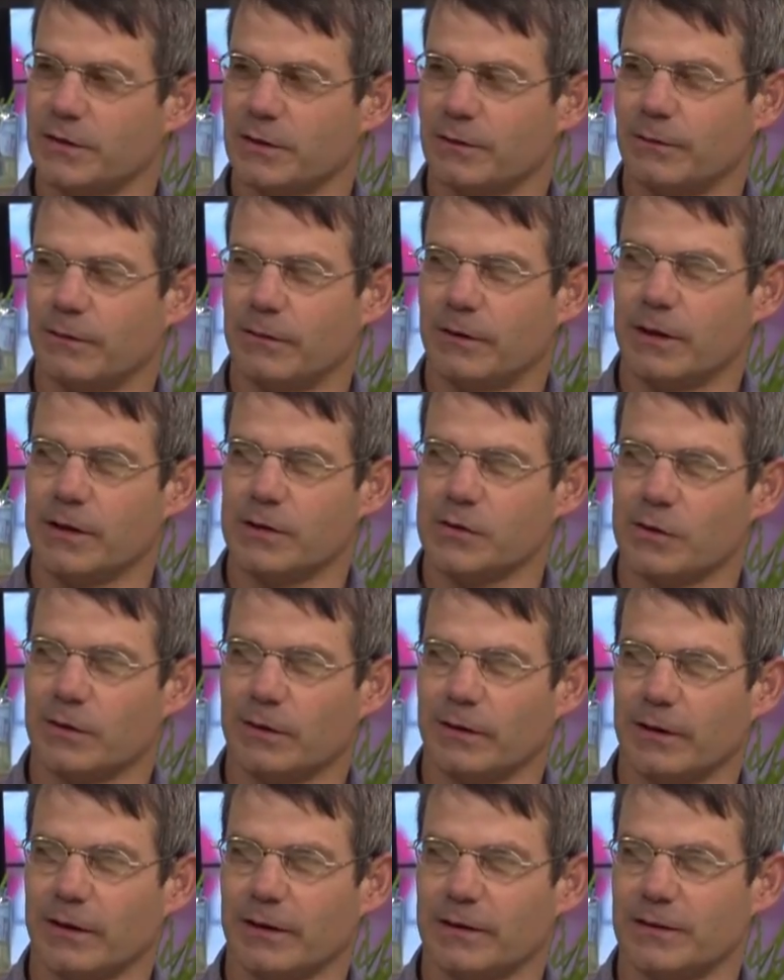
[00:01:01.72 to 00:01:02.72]

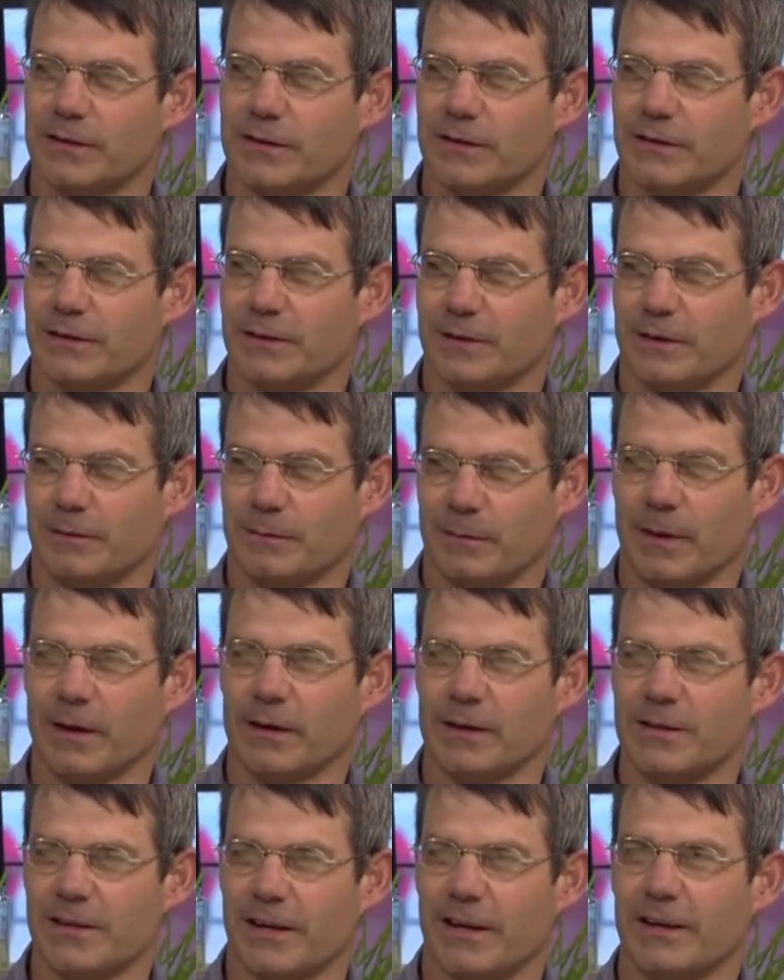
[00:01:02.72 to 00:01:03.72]
differential has
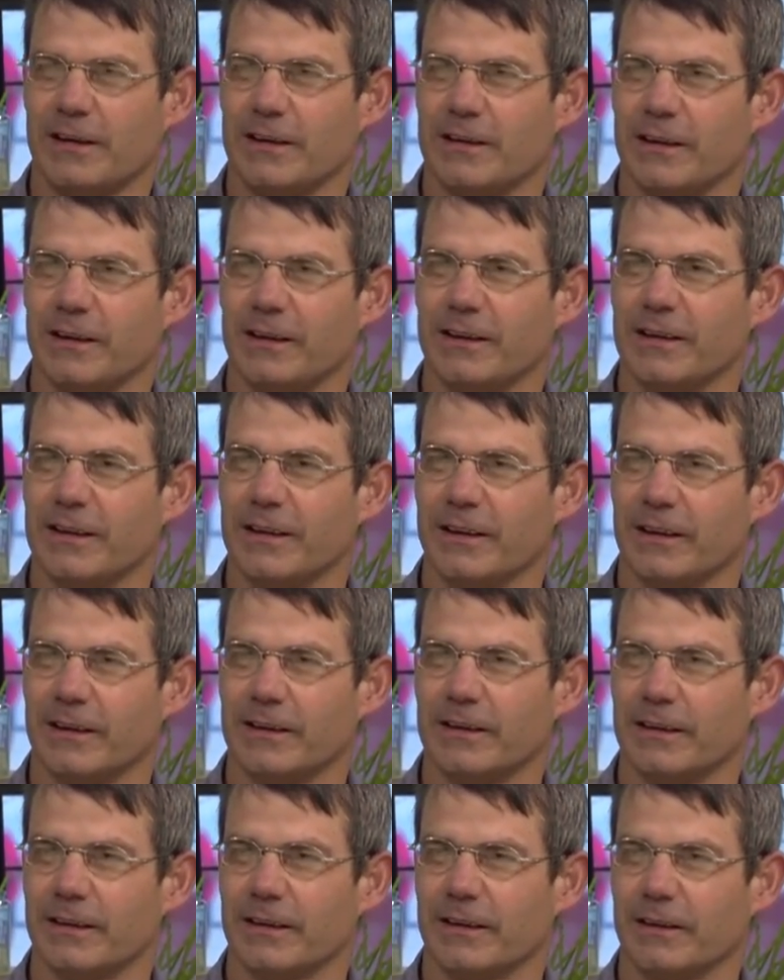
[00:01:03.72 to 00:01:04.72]
maintained and,
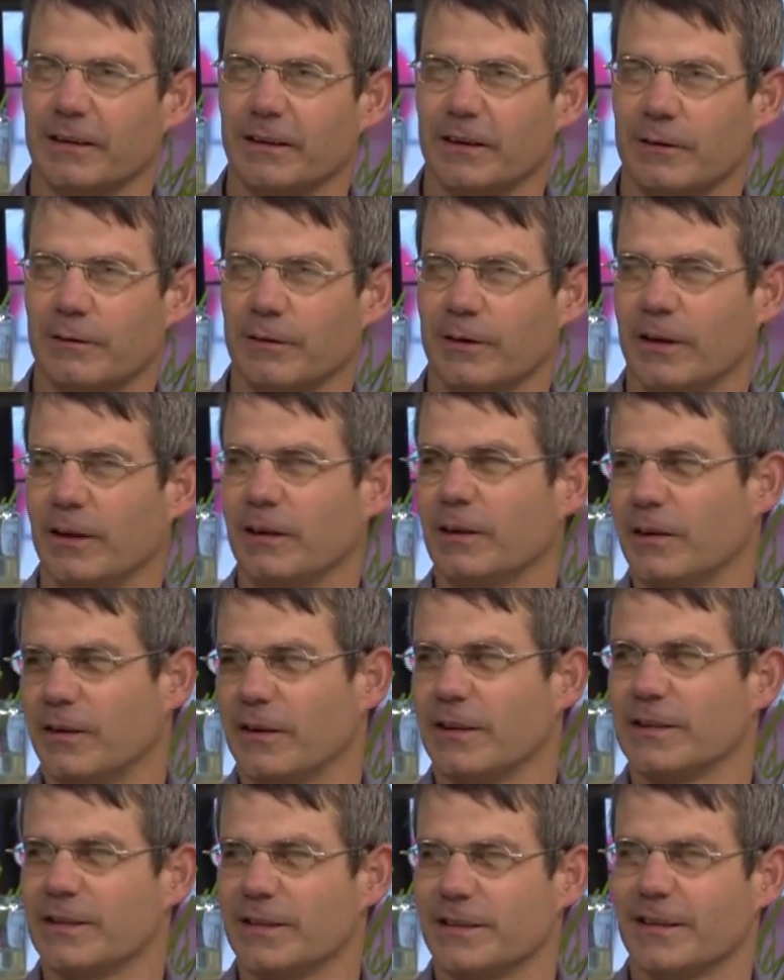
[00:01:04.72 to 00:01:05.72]
and even
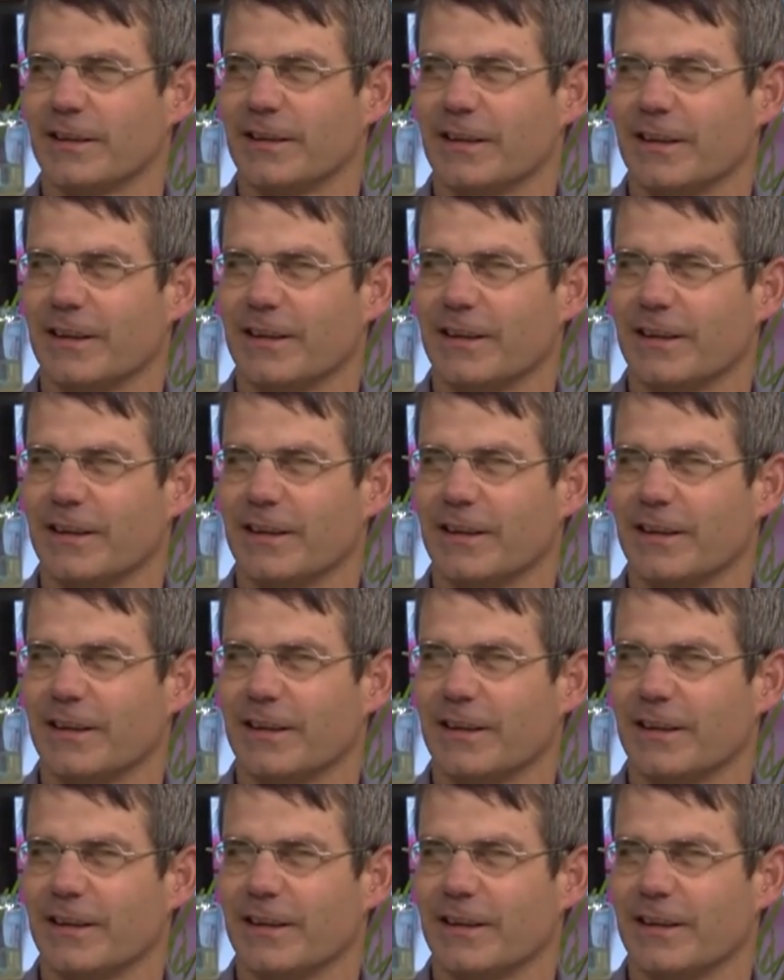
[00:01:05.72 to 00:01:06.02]
increased.